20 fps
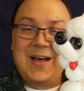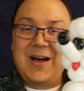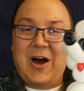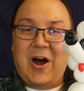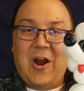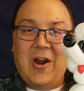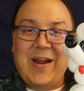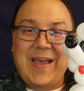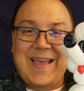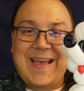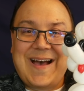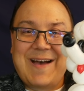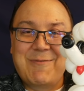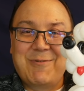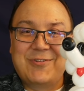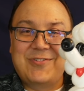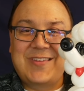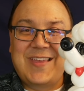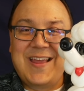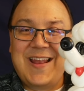All right, I
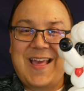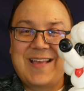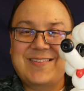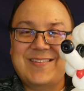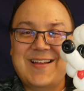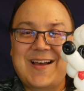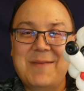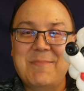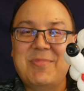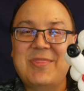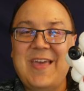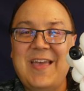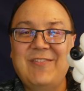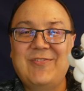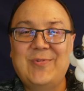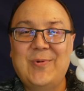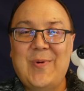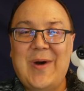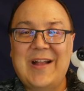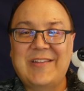will see you next time.
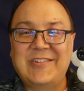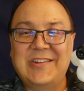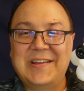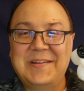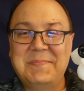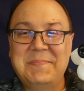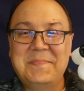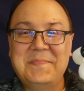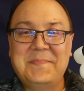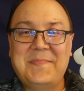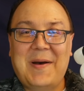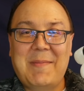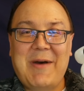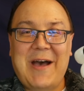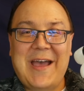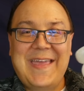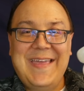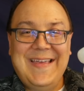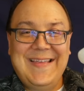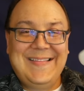Thanks for watching. Bye
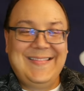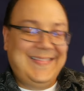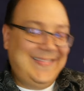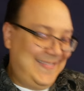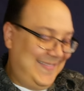bye.